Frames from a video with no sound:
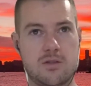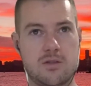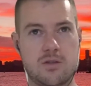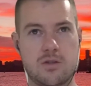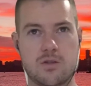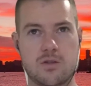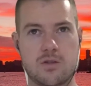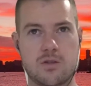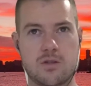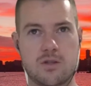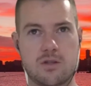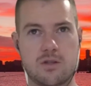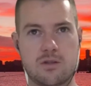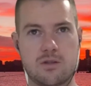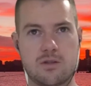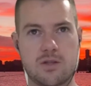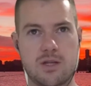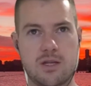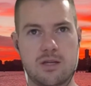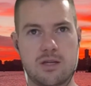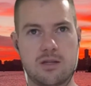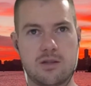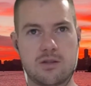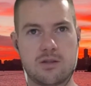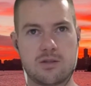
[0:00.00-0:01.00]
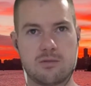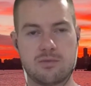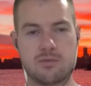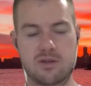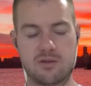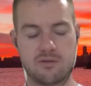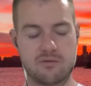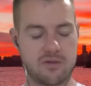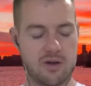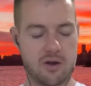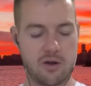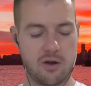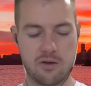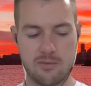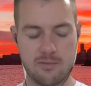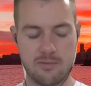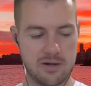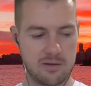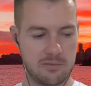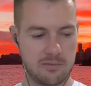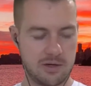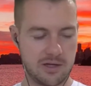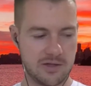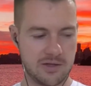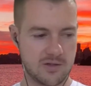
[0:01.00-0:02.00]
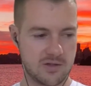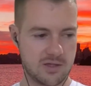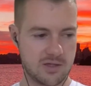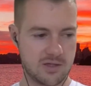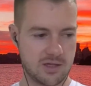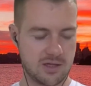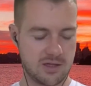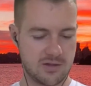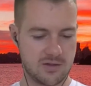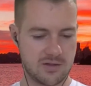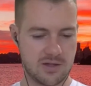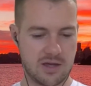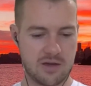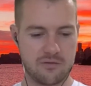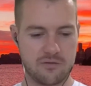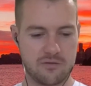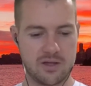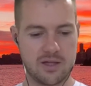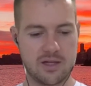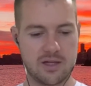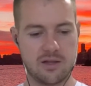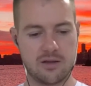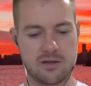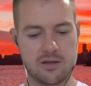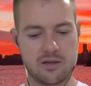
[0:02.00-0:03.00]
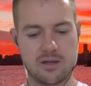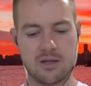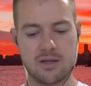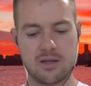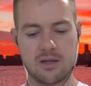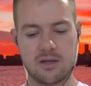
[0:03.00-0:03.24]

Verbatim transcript: just sending something very minimalistic. It's that feeler